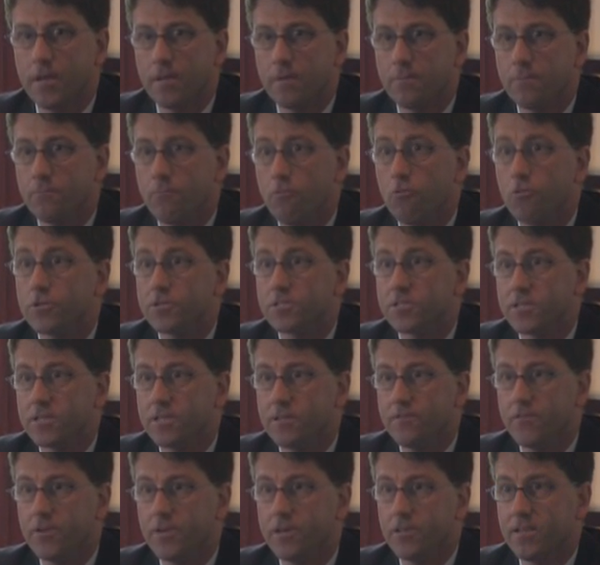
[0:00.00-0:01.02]
and more
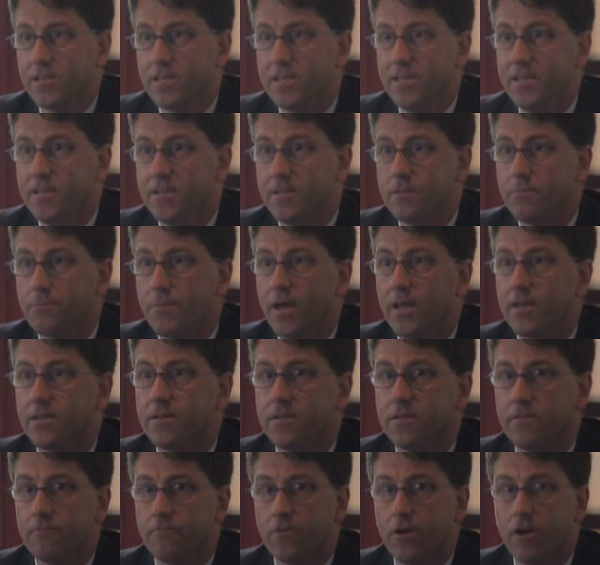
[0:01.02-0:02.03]
significantly
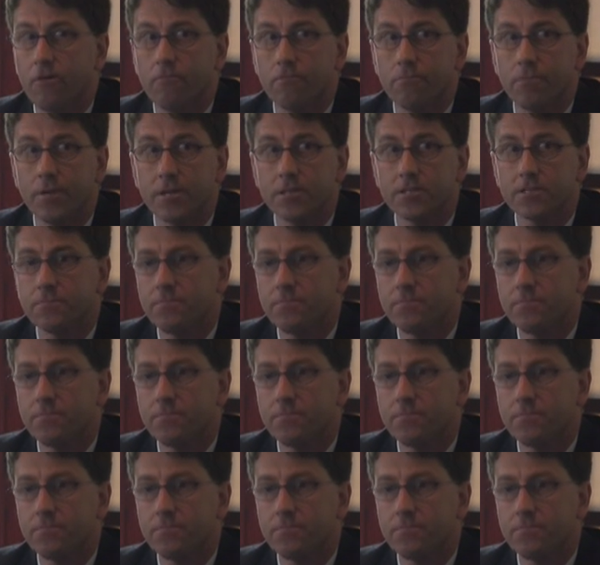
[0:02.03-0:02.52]
independent of government.